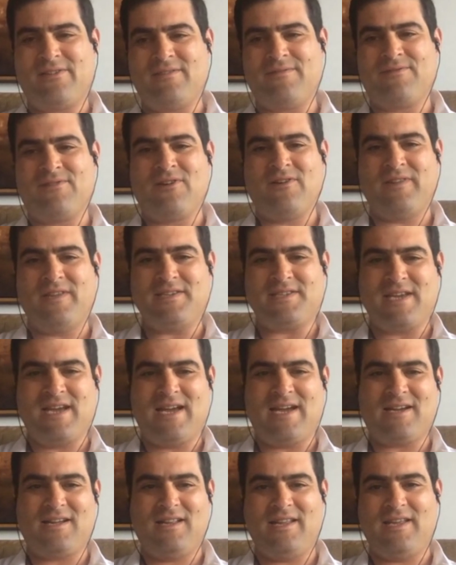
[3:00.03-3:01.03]
for all these
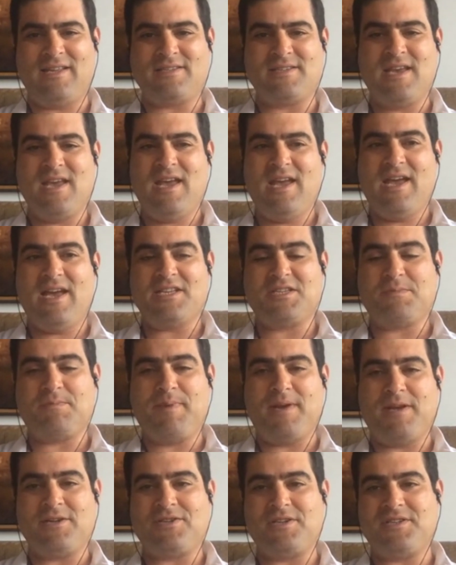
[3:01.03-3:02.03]
accolades,
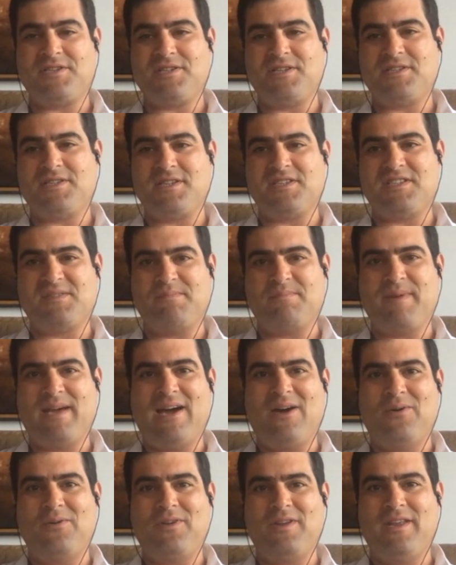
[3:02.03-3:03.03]
especially since it's
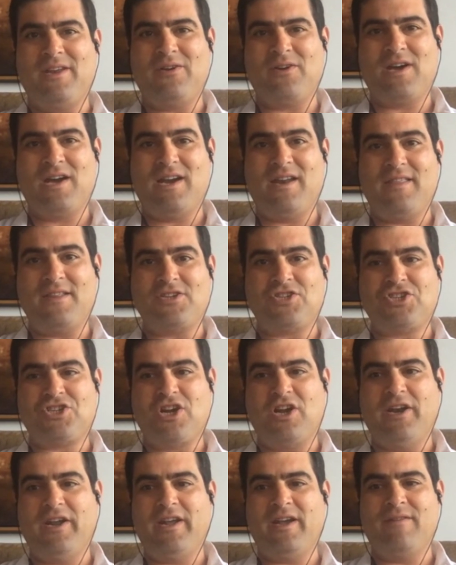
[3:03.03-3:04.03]
about, kind of the
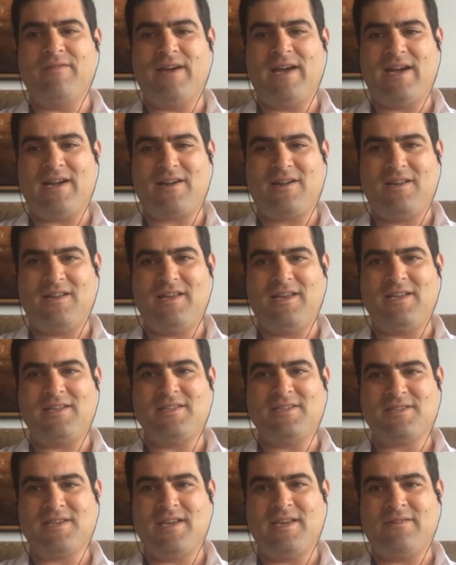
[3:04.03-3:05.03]
shunning of
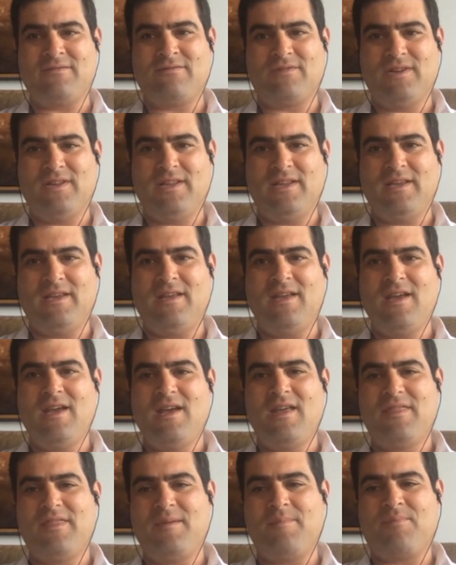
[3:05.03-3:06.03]
accolades and really
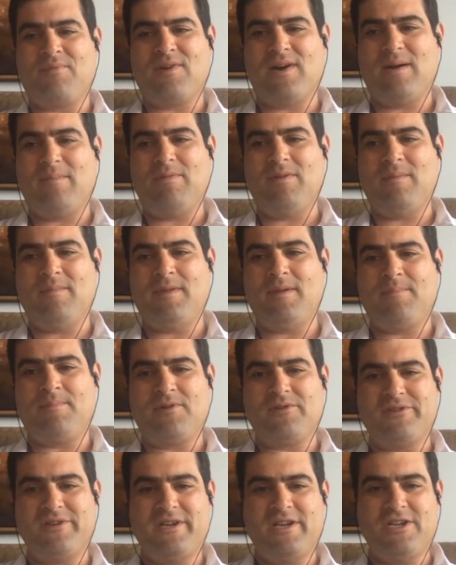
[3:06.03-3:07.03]
the problem, the
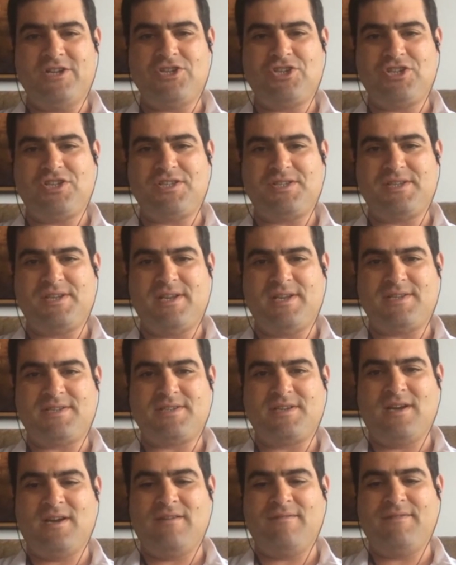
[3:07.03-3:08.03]
perniciousness
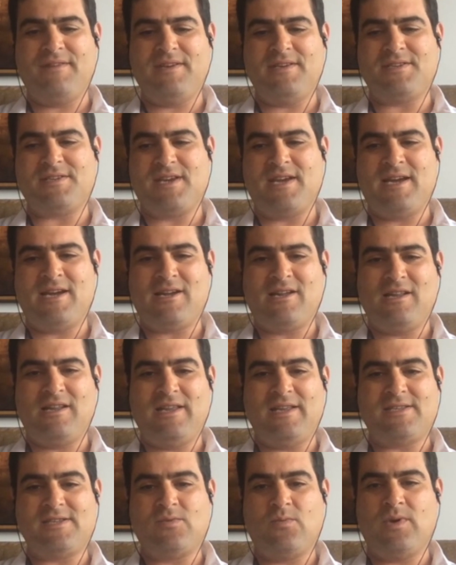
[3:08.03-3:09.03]
of these
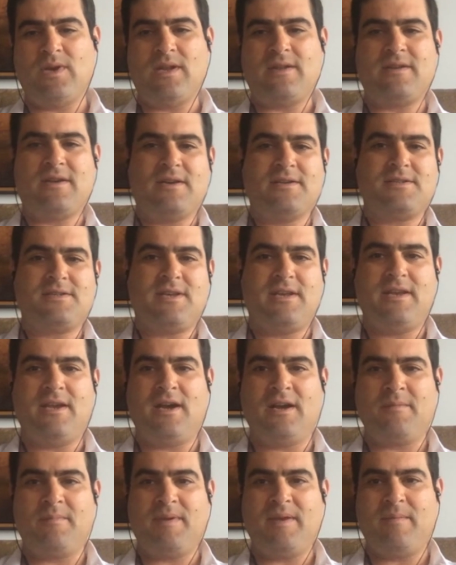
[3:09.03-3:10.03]
accolades and what it does to
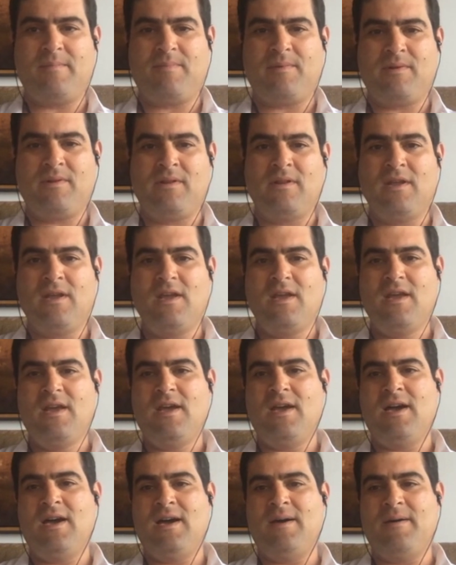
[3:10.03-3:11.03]
young people.
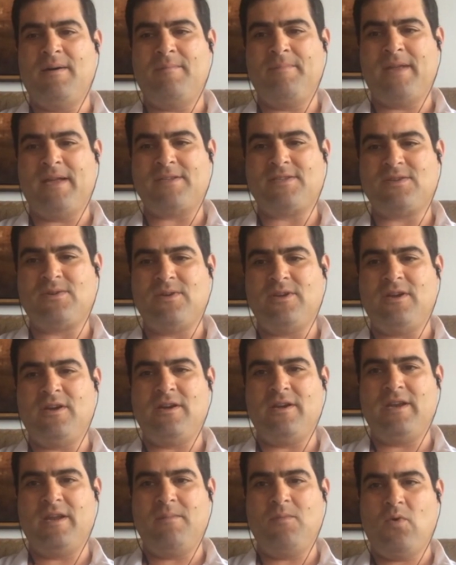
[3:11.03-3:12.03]
I'm not so
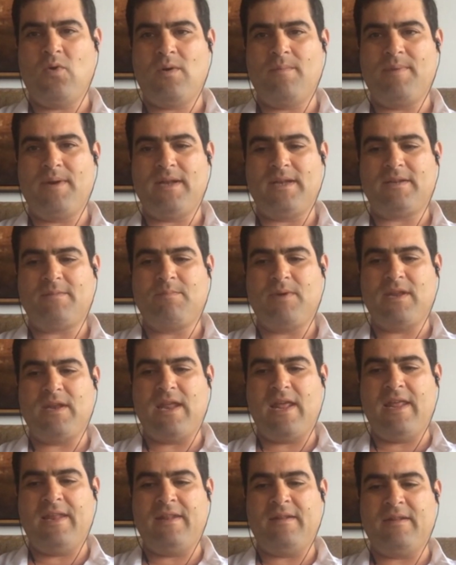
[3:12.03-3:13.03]
young anymore, but
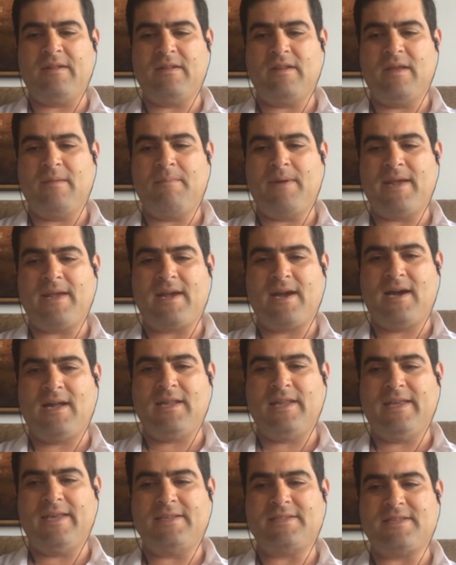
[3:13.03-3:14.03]
in my
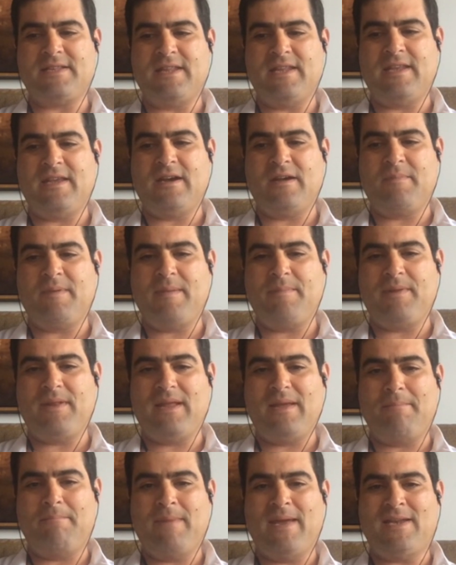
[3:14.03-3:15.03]
colleagues and the young people
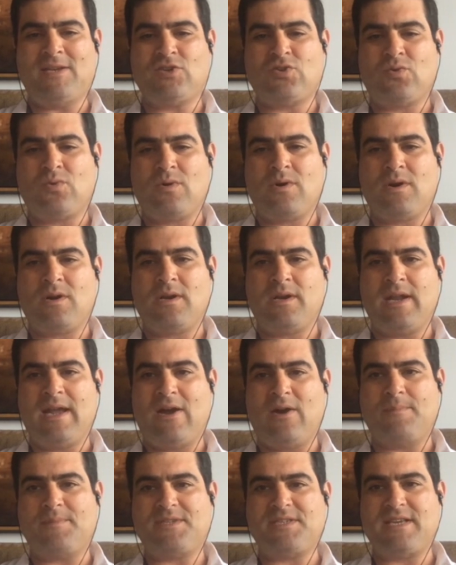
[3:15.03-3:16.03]
I mentor and
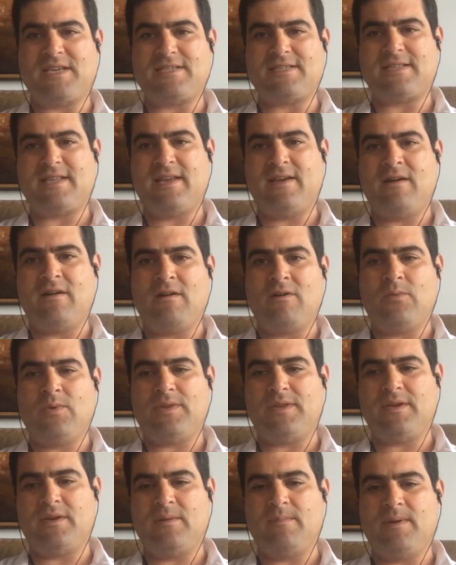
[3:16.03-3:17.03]
how obsessed they are with
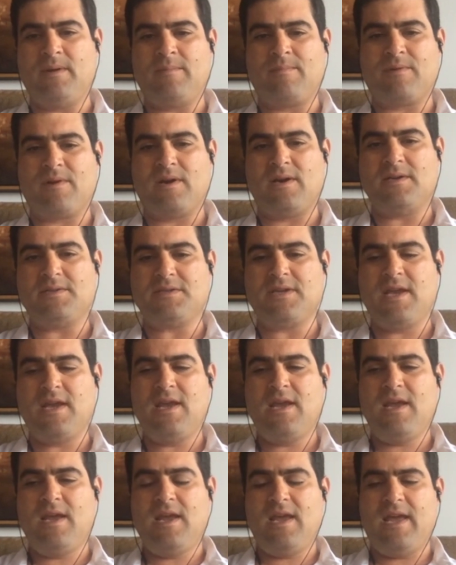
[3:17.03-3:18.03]
the Nobel Prize.
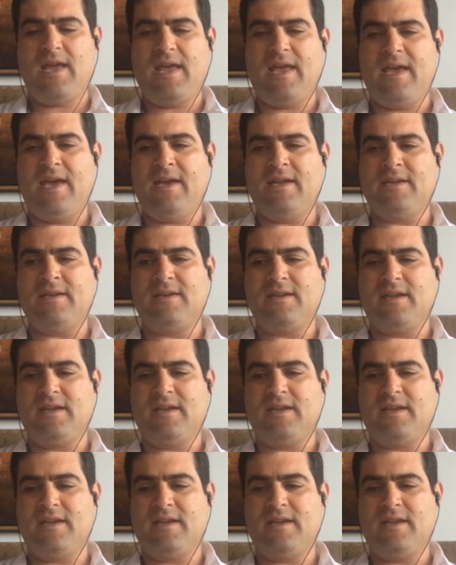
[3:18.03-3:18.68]
And,